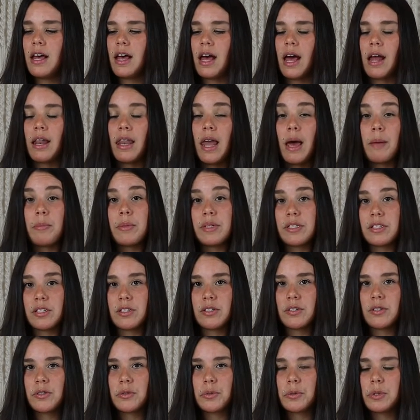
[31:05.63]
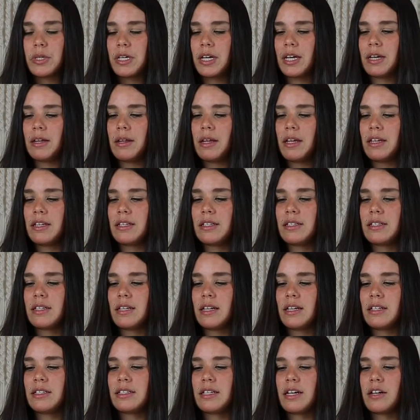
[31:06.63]
Lapis lazuli is
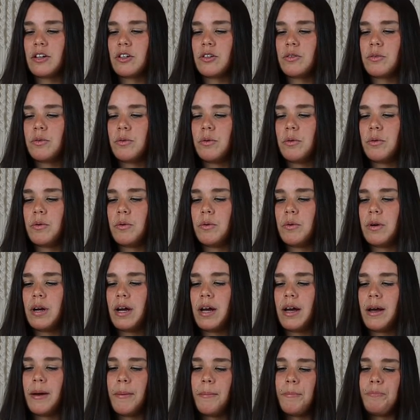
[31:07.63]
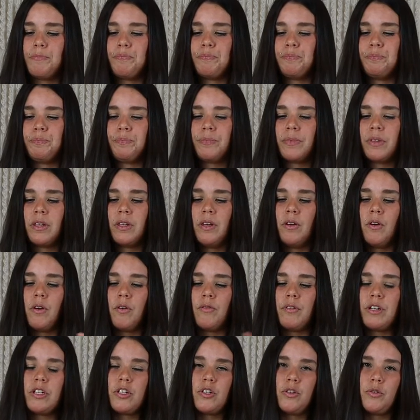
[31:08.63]
its actual
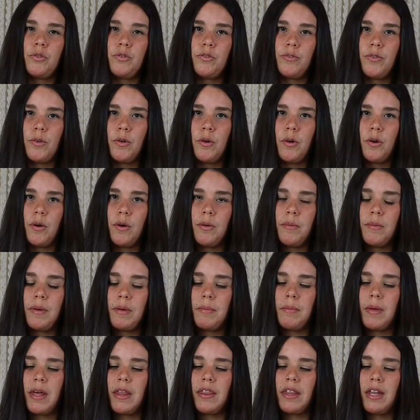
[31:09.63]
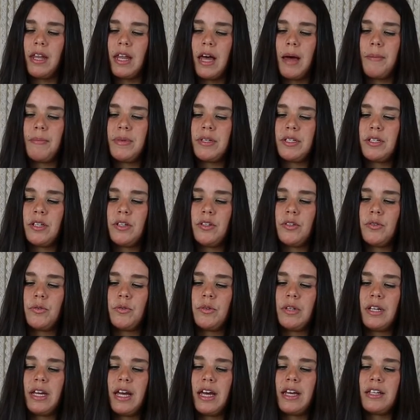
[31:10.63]
original form, but the lapis
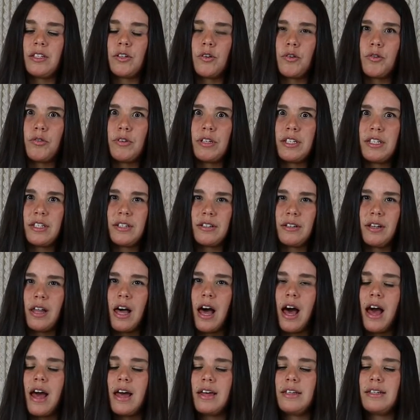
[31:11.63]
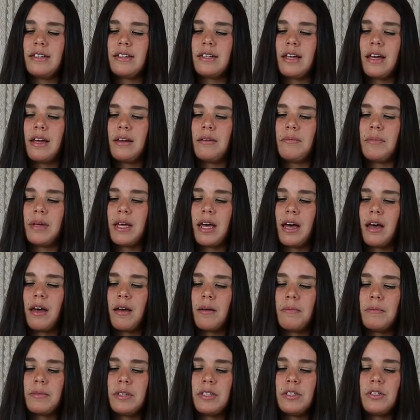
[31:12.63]
lazuli has crystallized and
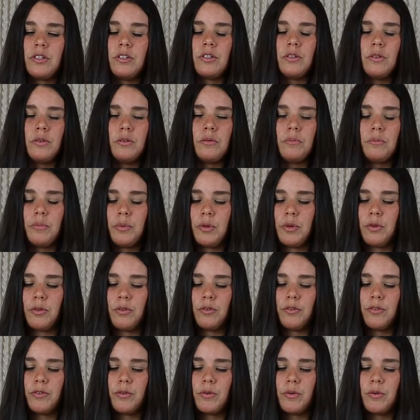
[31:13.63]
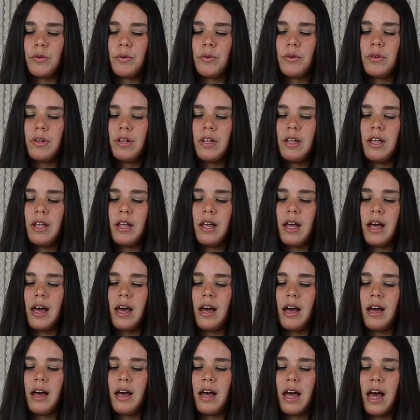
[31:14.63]
become this beautiful
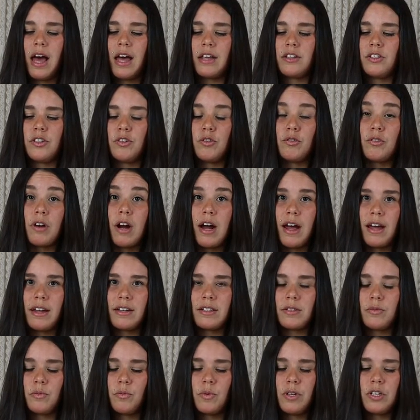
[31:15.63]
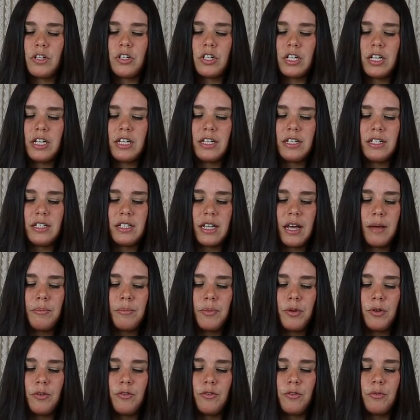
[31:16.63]
azurite, which is that
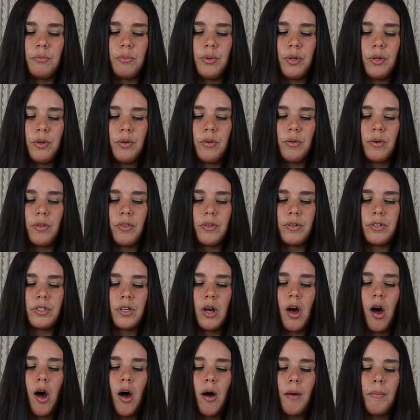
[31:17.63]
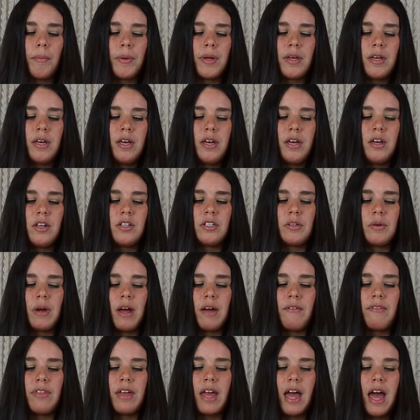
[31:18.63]
beautiful blue on the top. So we
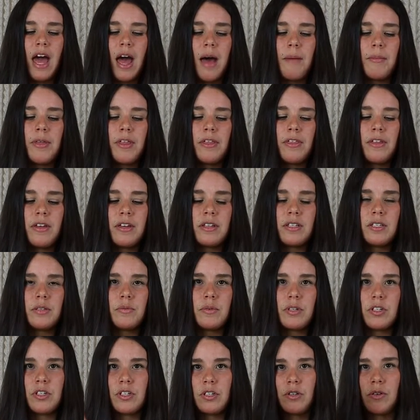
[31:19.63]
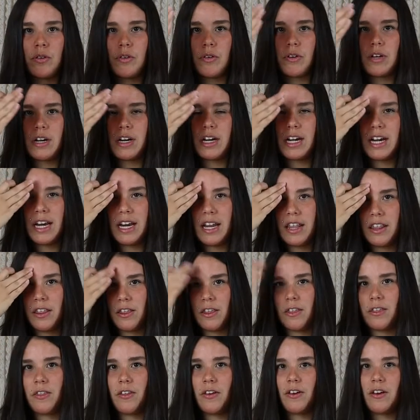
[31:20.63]
have the amethyst, which is already the
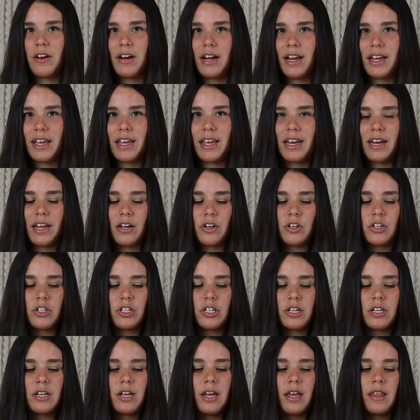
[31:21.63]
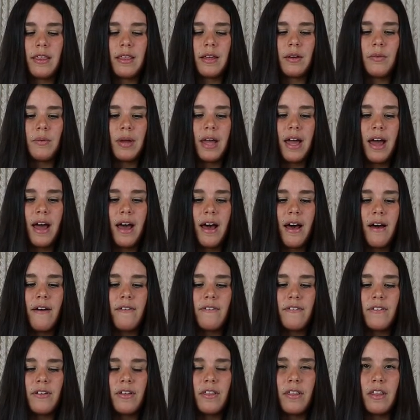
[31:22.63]
third eye connection, and then we
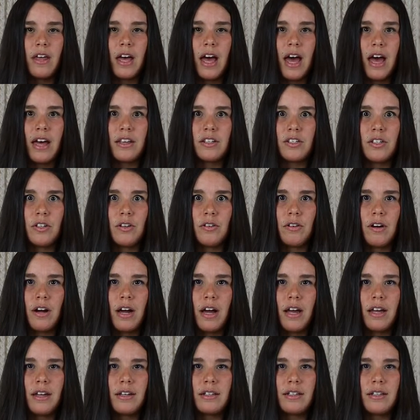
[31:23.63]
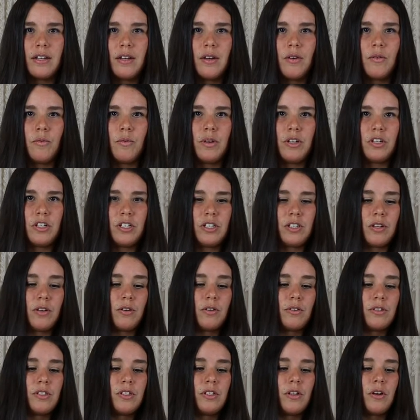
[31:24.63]
have the azurite, which is
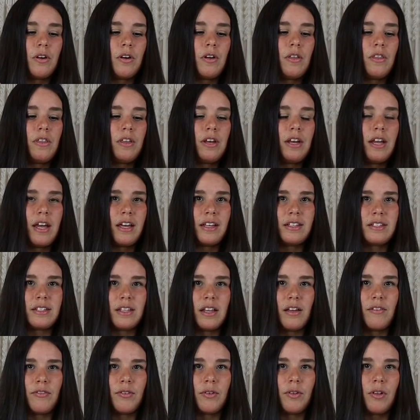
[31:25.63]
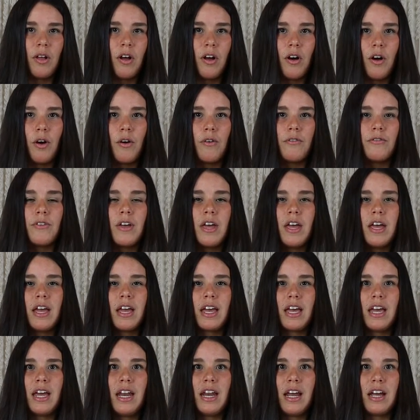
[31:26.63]
also the next level of
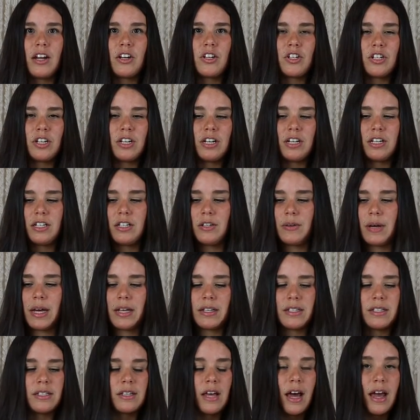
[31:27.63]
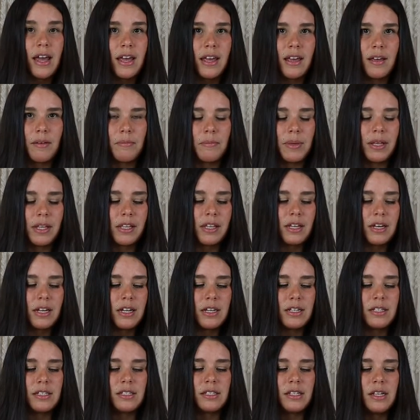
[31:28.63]
connection into our psychic
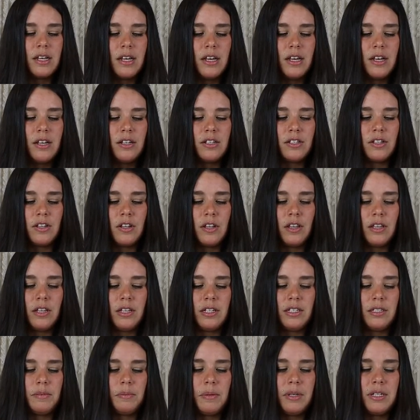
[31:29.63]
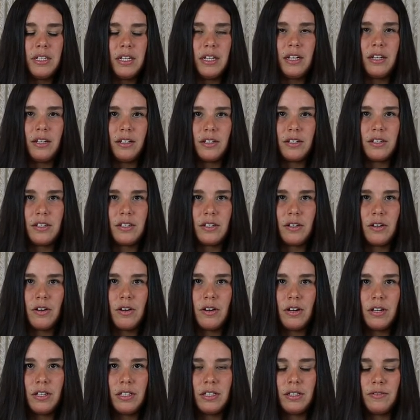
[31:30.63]
abilities. So this particular
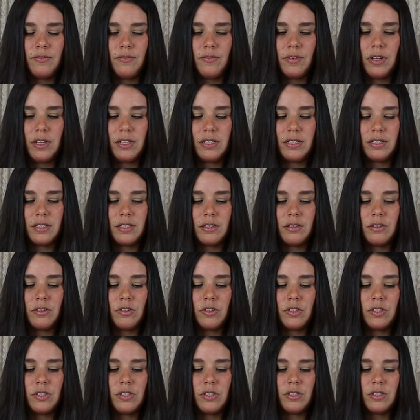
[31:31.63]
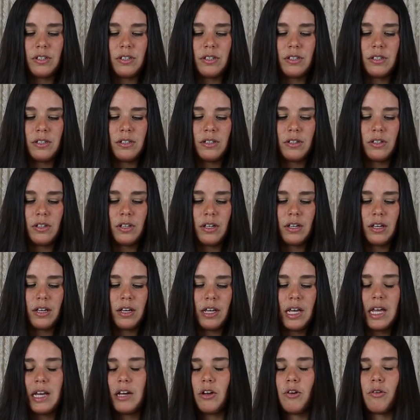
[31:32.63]
stone is just
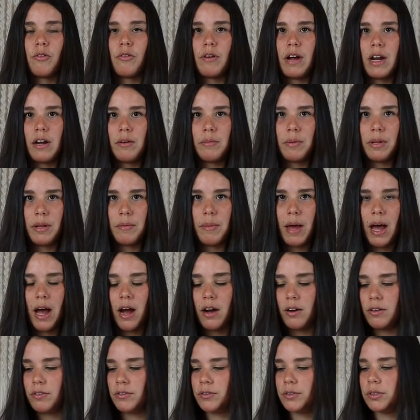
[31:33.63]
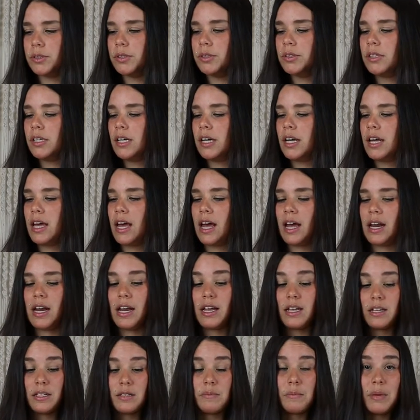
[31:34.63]
incredibly powerful and
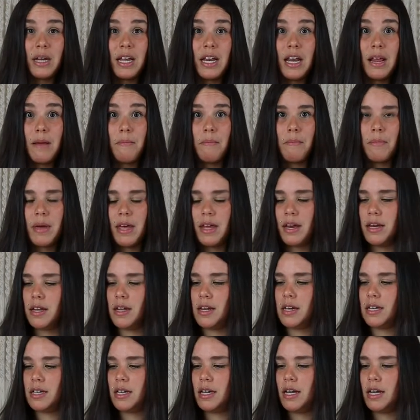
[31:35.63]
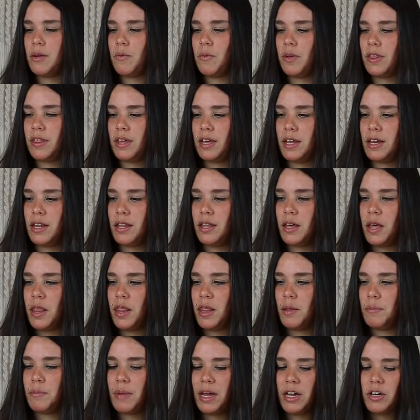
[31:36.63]
has been embedded within
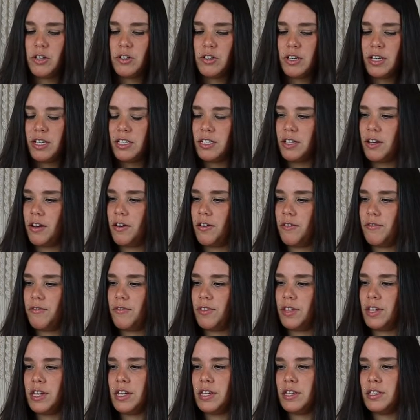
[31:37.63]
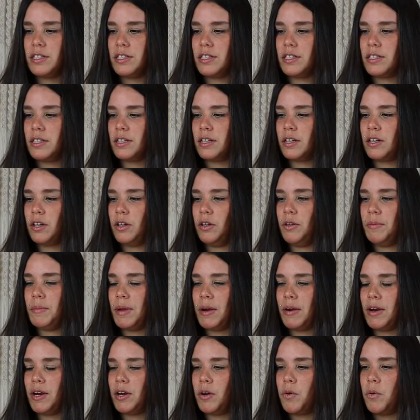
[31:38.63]
the matrix of these
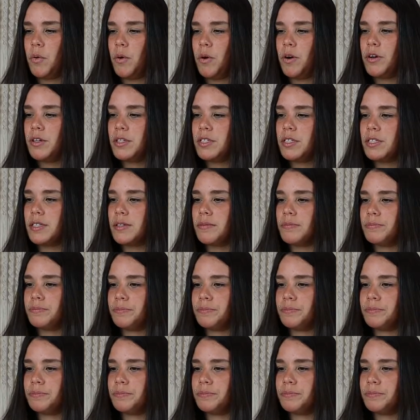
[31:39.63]
Lemurian quartz.